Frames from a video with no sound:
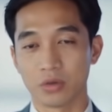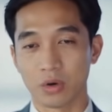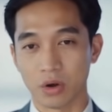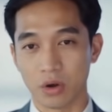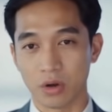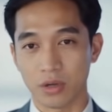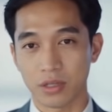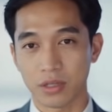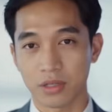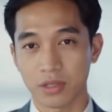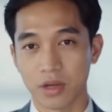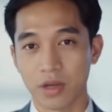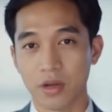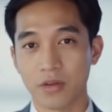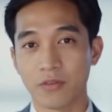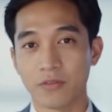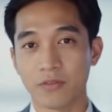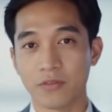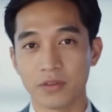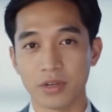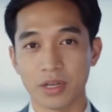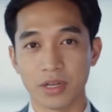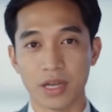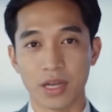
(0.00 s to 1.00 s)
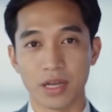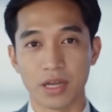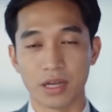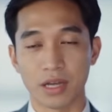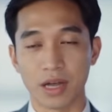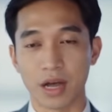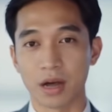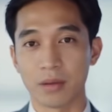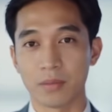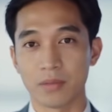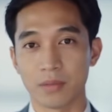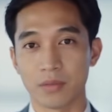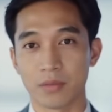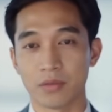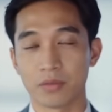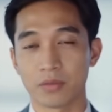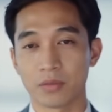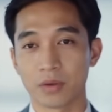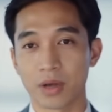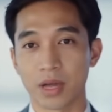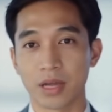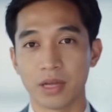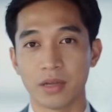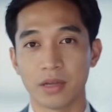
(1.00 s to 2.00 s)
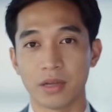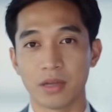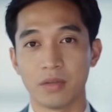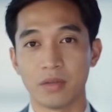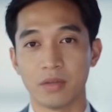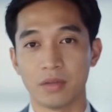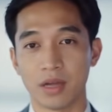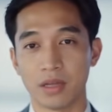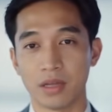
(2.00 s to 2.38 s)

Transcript: thought, free income, right?